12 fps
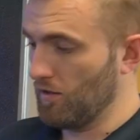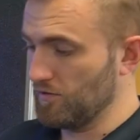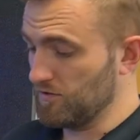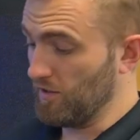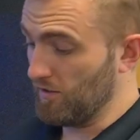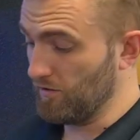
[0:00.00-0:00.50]

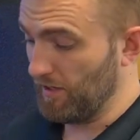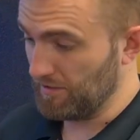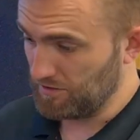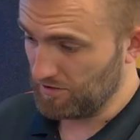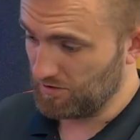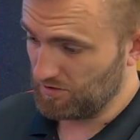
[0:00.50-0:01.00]
So
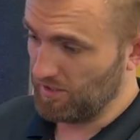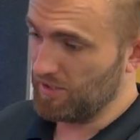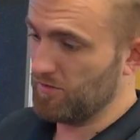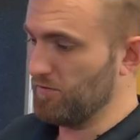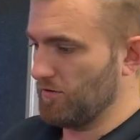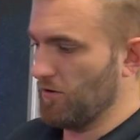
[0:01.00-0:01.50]
as you can
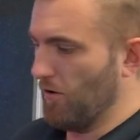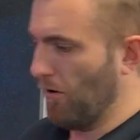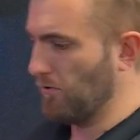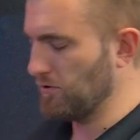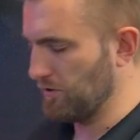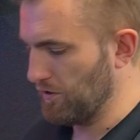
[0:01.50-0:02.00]
see, we've got
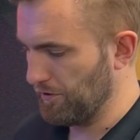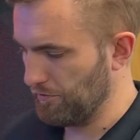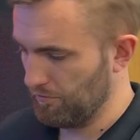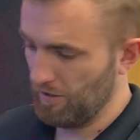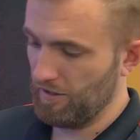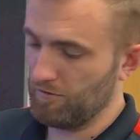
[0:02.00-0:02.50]
old and
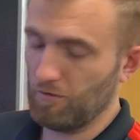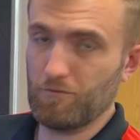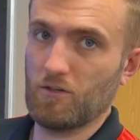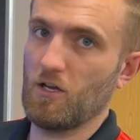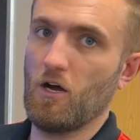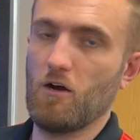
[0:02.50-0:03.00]
new here off
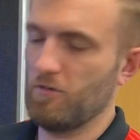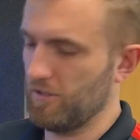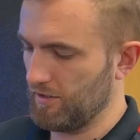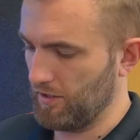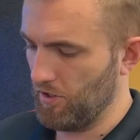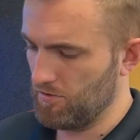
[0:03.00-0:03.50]
the car
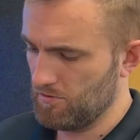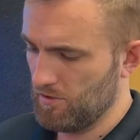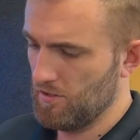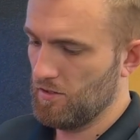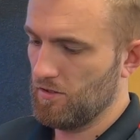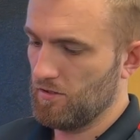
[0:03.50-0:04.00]
ready to go.
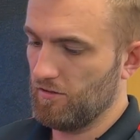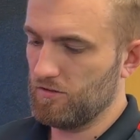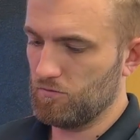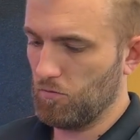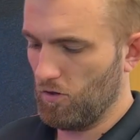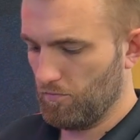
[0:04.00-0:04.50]
There
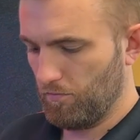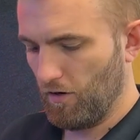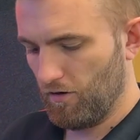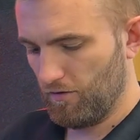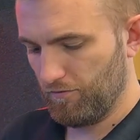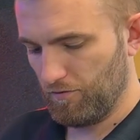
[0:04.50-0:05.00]
is one
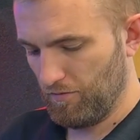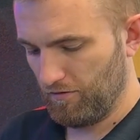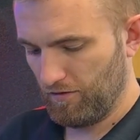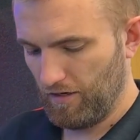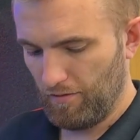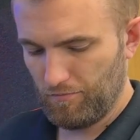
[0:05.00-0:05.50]
part of the
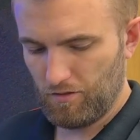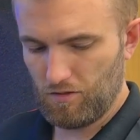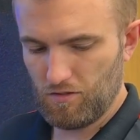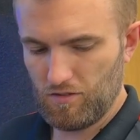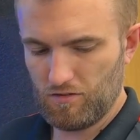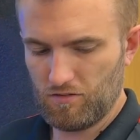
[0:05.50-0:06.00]
mirror cap that
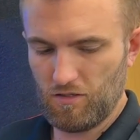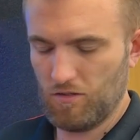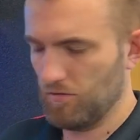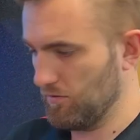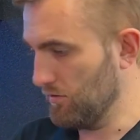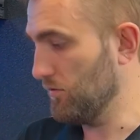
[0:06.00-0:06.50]
you need
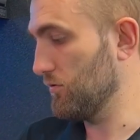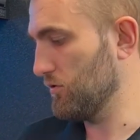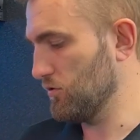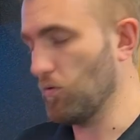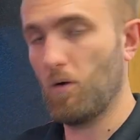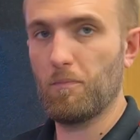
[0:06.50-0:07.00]
to
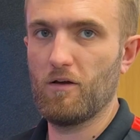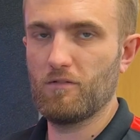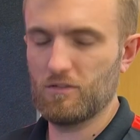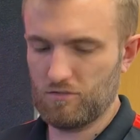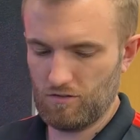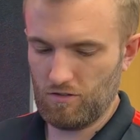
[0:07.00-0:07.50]
swap
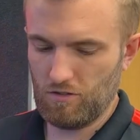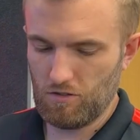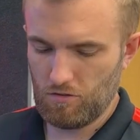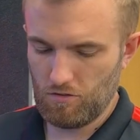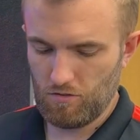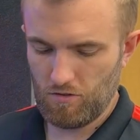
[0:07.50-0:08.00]
over to the
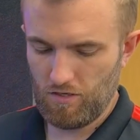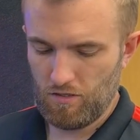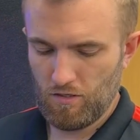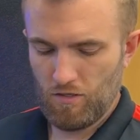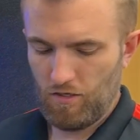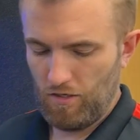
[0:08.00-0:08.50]
new unit,
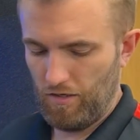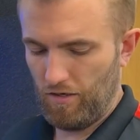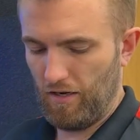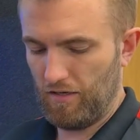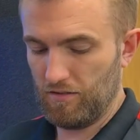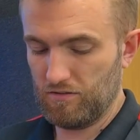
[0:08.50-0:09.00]
and
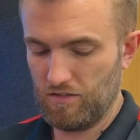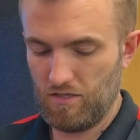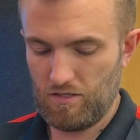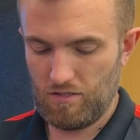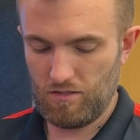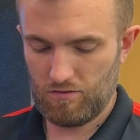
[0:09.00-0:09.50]
that is
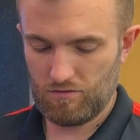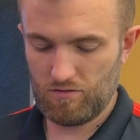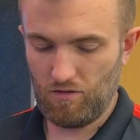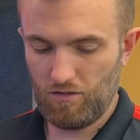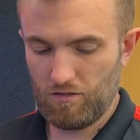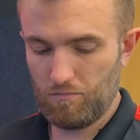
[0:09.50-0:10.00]
the
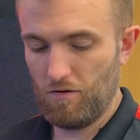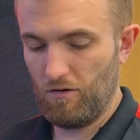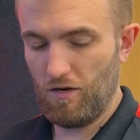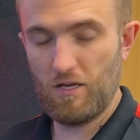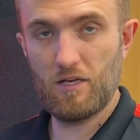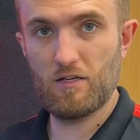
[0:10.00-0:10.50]
side
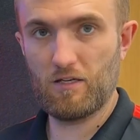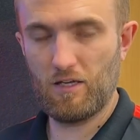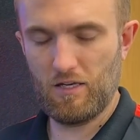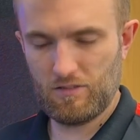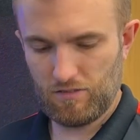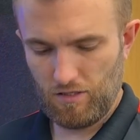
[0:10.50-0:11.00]
mirror
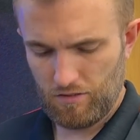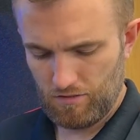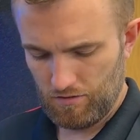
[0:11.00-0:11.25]
indicator.